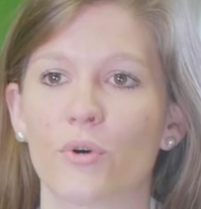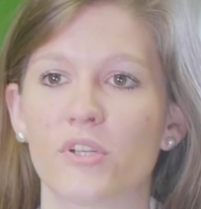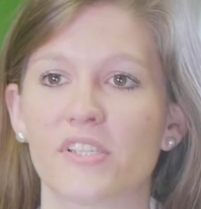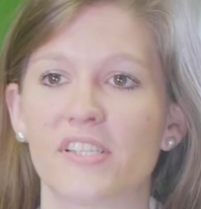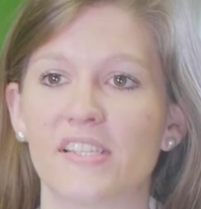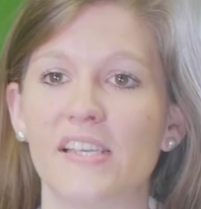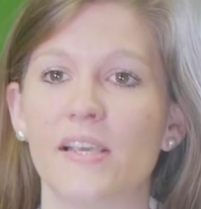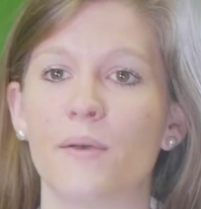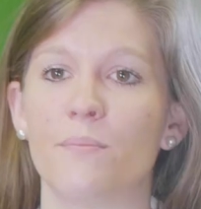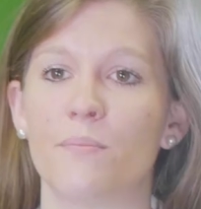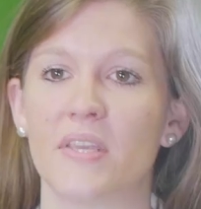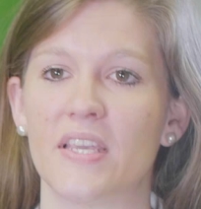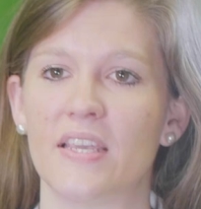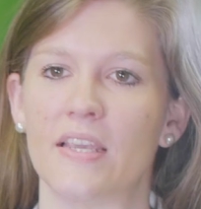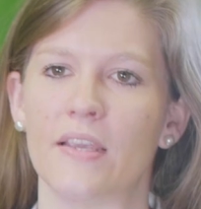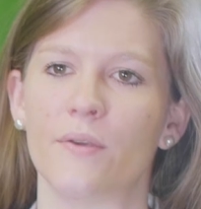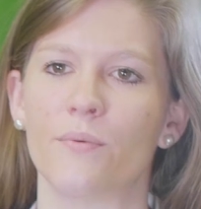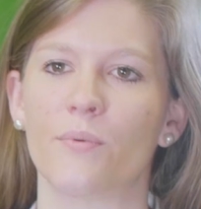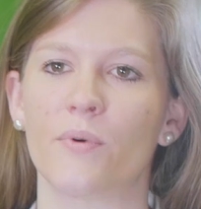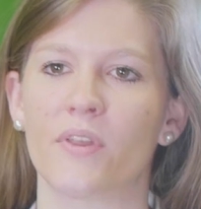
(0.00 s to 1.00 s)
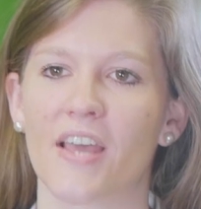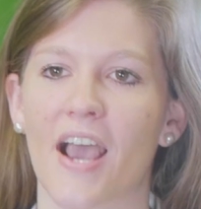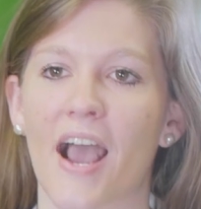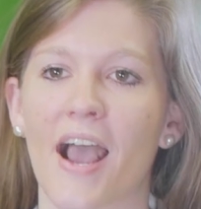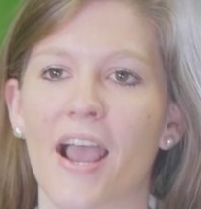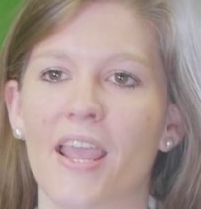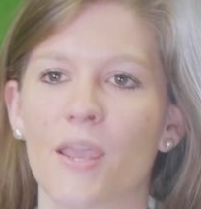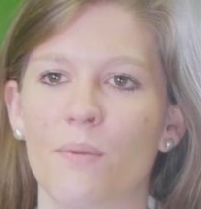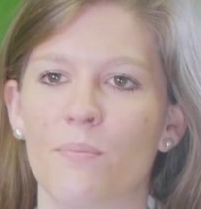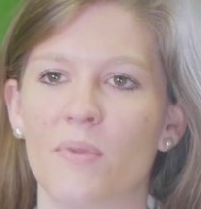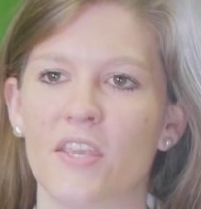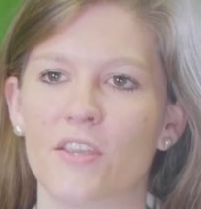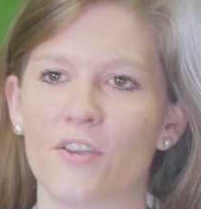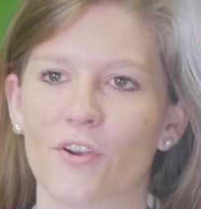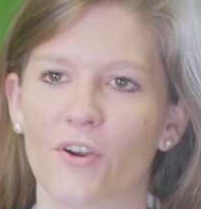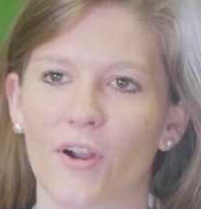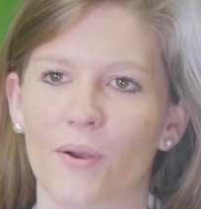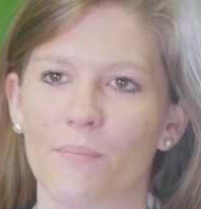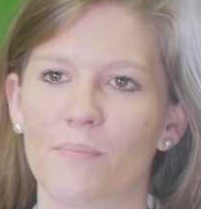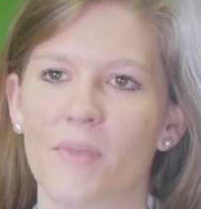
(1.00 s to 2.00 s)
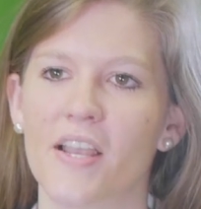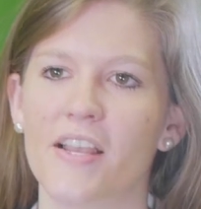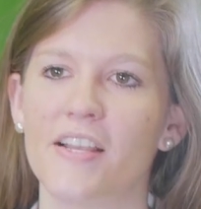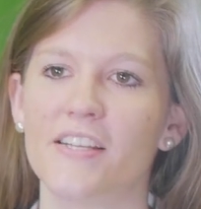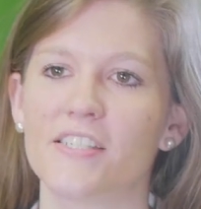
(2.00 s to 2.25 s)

or CMP, with IAB Europe